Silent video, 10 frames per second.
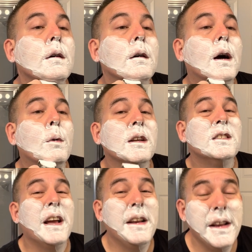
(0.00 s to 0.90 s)
I want to
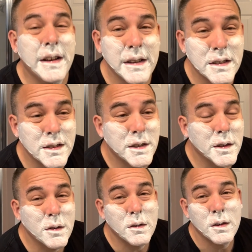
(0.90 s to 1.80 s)
say it is
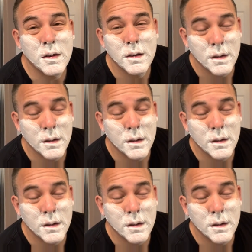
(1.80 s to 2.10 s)
still,